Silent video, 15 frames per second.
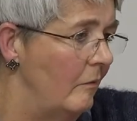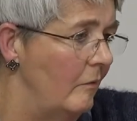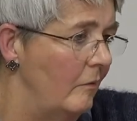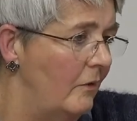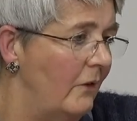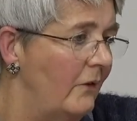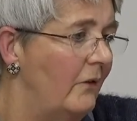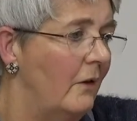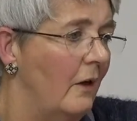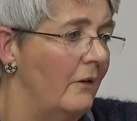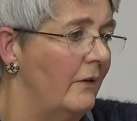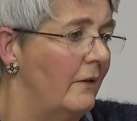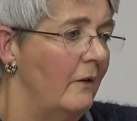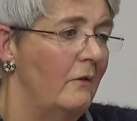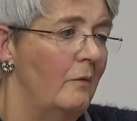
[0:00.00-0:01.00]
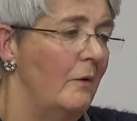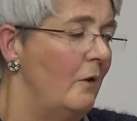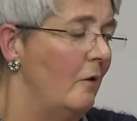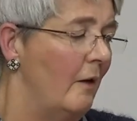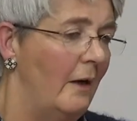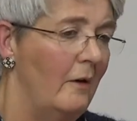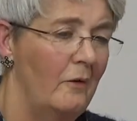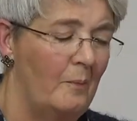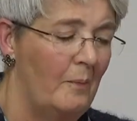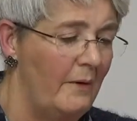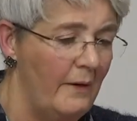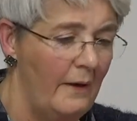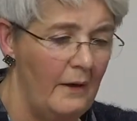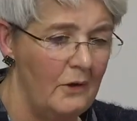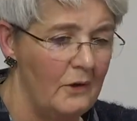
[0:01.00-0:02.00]
discuss this with your health
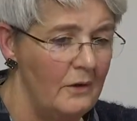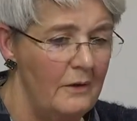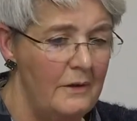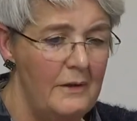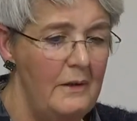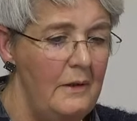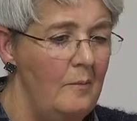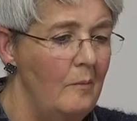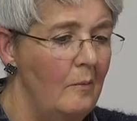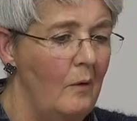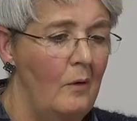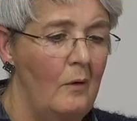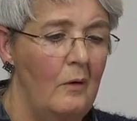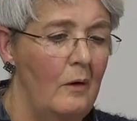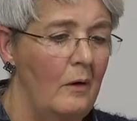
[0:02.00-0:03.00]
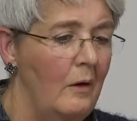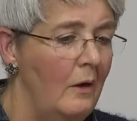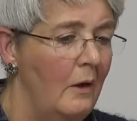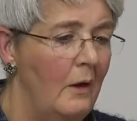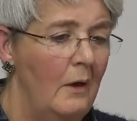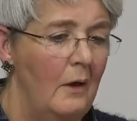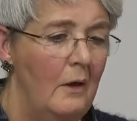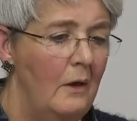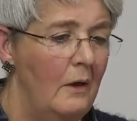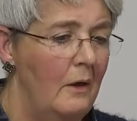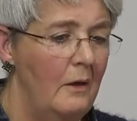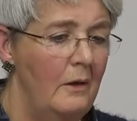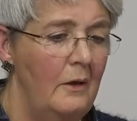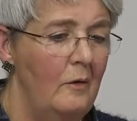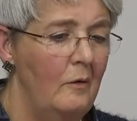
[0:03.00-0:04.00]
protection team, or,
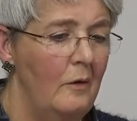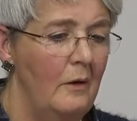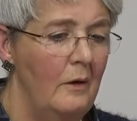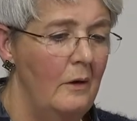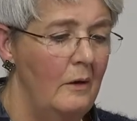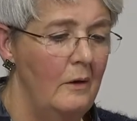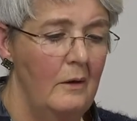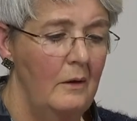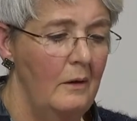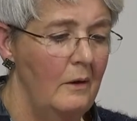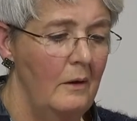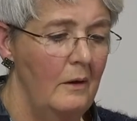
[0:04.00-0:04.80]
it